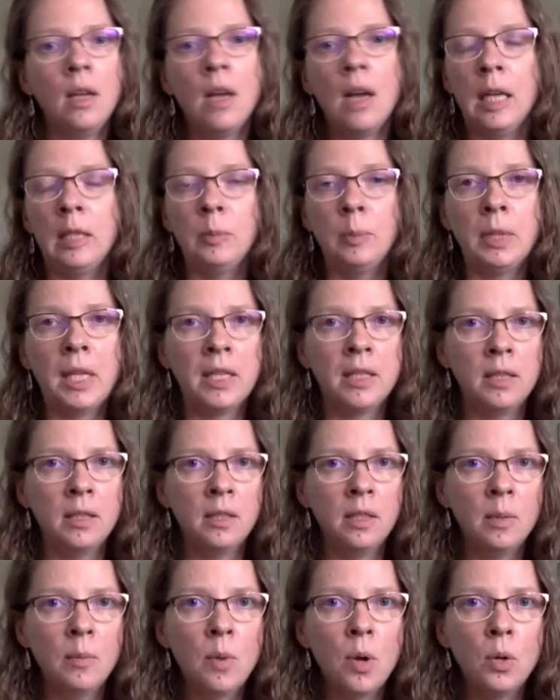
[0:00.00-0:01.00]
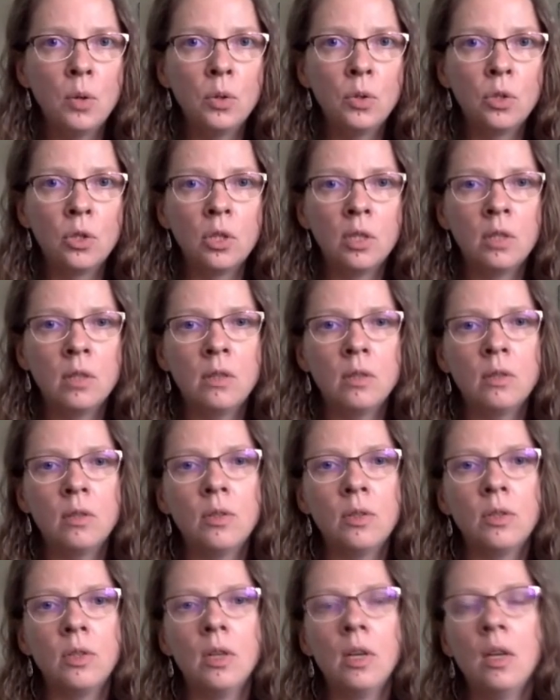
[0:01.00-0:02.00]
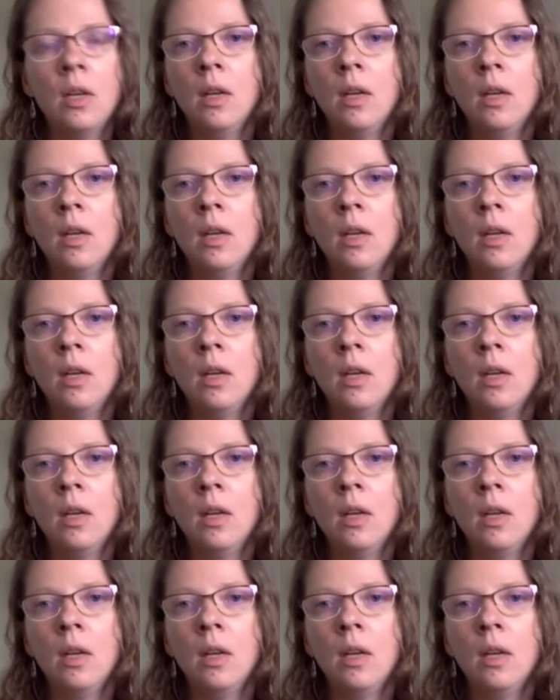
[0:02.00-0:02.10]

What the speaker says: unpleasant emotions.